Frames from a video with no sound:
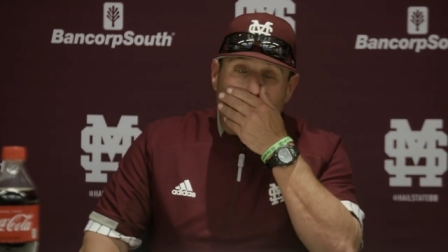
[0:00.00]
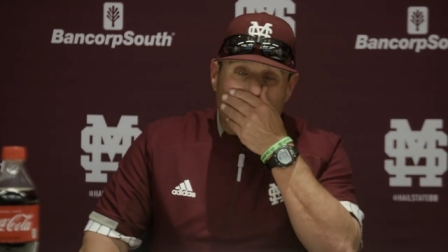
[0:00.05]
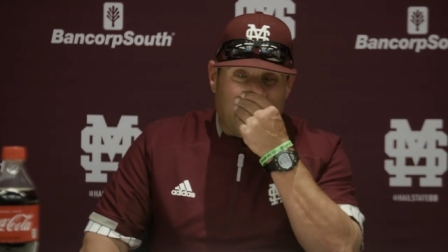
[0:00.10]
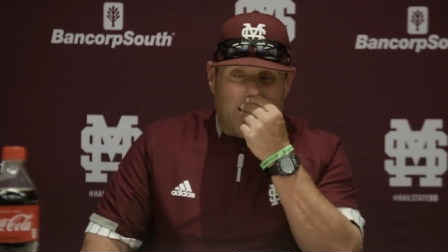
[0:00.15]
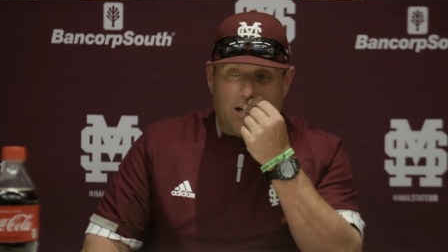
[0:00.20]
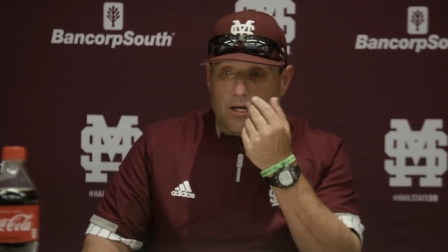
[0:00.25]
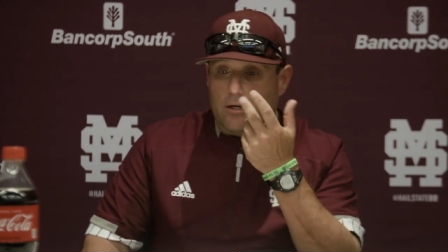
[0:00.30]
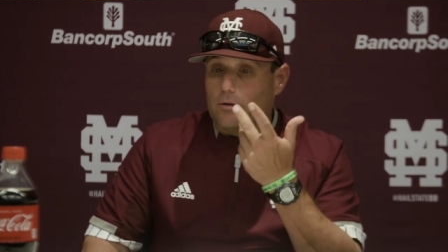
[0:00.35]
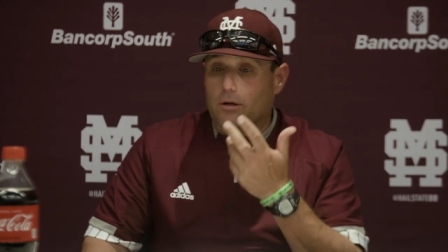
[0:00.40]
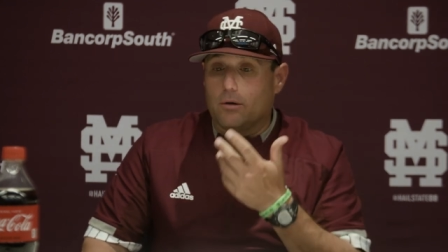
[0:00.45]

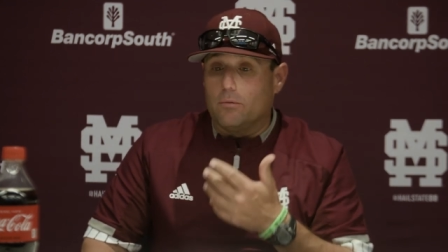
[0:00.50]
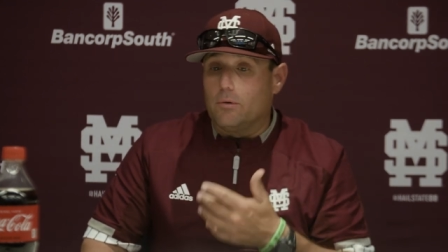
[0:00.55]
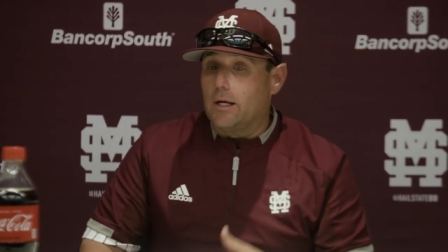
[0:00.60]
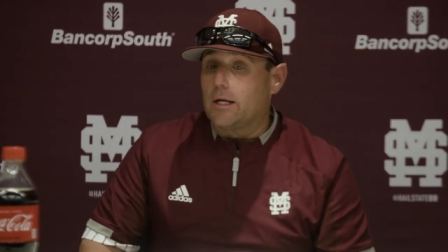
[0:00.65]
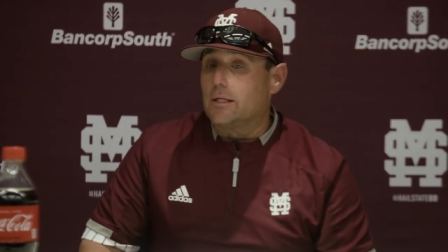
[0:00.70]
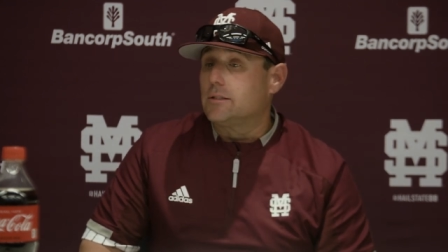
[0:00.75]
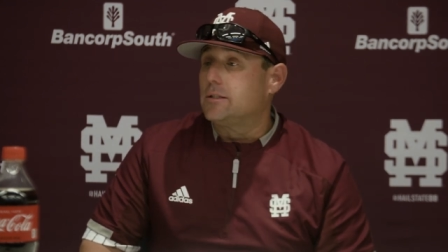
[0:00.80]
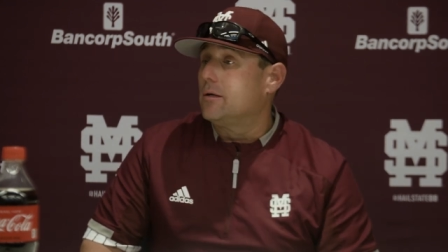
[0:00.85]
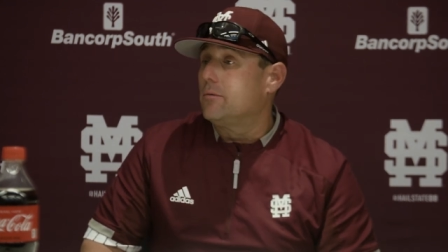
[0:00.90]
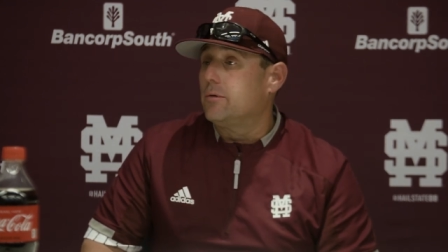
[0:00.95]
Yeah, I don't know.
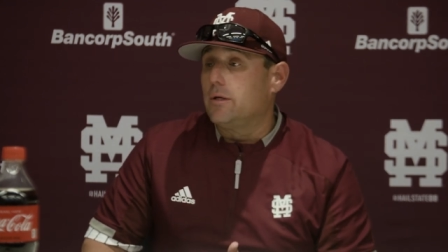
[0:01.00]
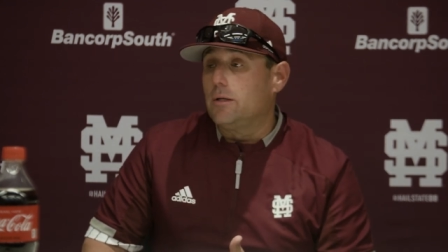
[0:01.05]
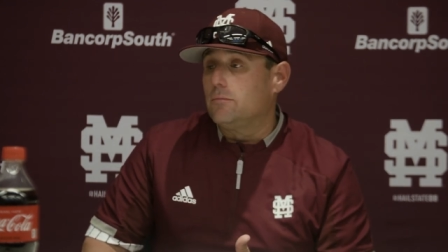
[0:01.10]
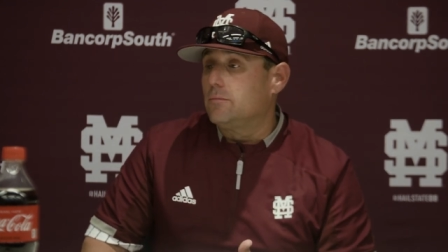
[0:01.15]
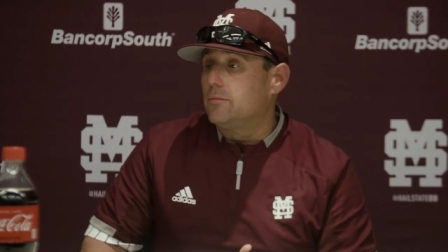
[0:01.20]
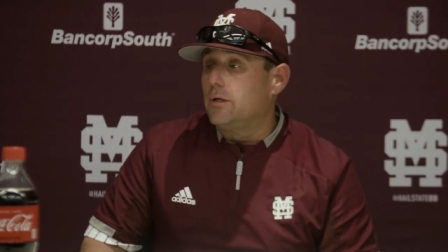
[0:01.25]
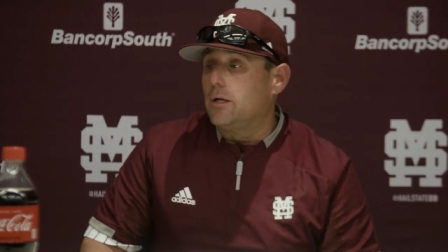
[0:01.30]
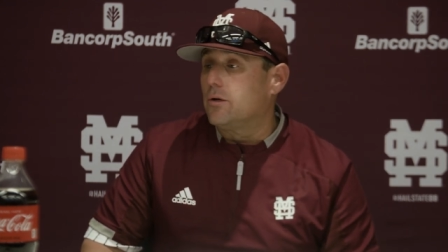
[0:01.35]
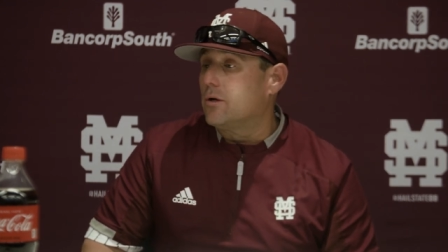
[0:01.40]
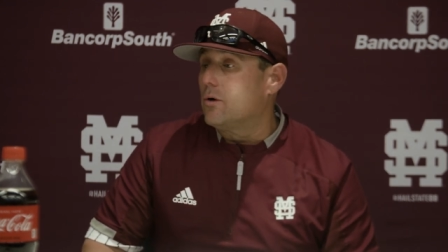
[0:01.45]
Like I said, we,
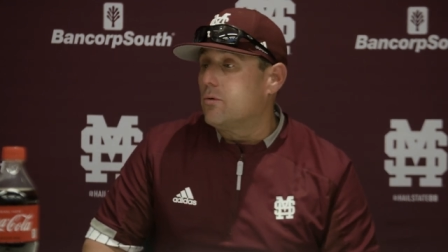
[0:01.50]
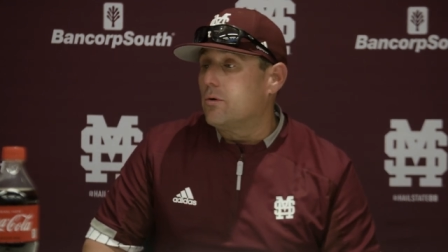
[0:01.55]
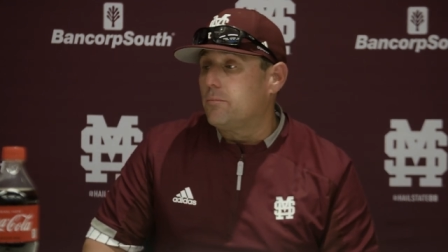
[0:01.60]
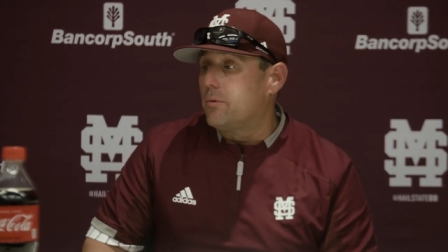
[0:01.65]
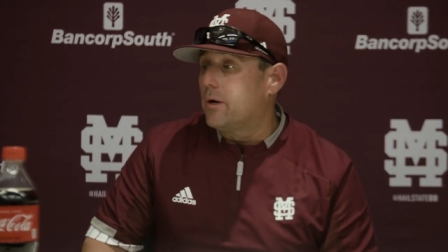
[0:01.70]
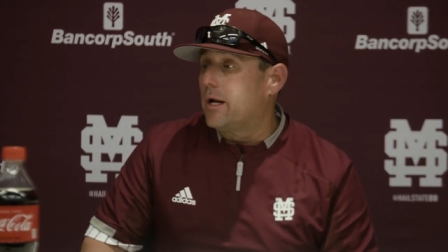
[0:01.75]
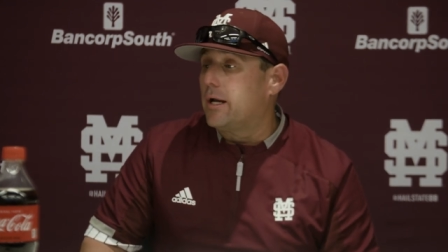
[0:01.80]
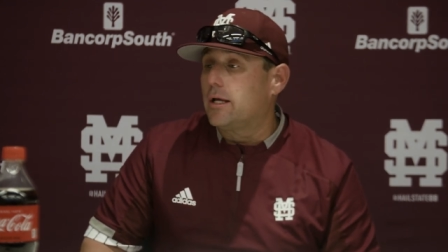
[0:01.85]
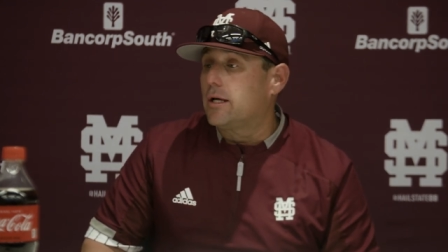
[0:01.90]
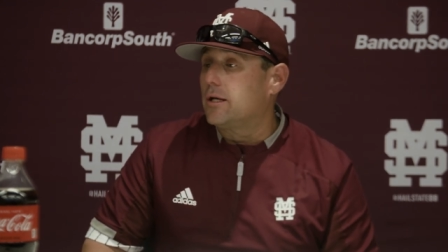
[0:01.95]
we don't know what
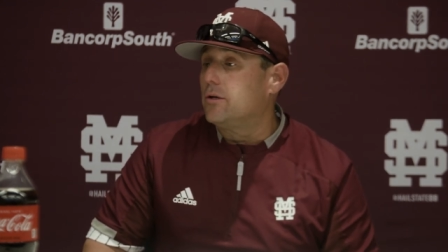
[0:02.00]
Brandon